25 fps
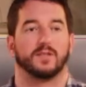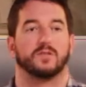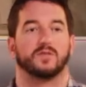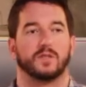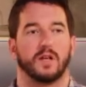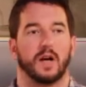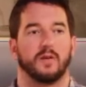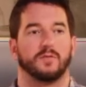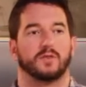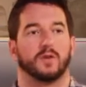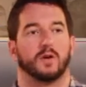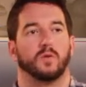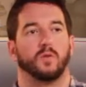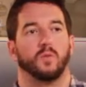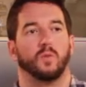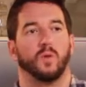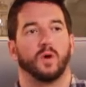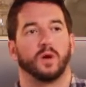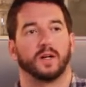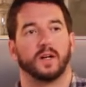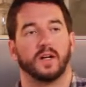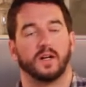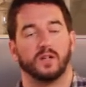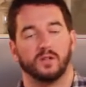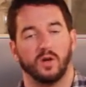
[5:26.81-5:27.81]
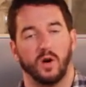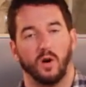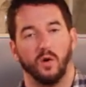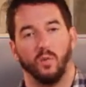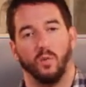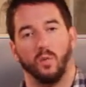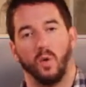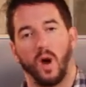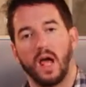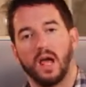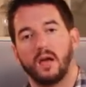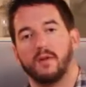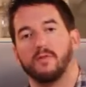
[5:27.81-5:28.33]
of chefs are working
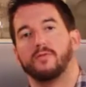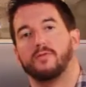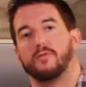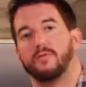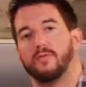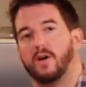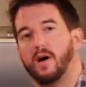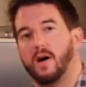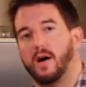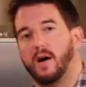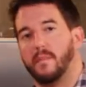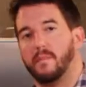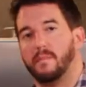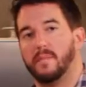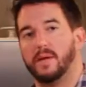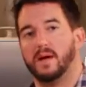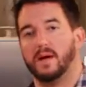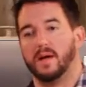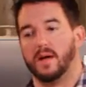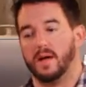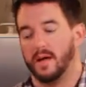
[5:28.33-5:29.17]
away from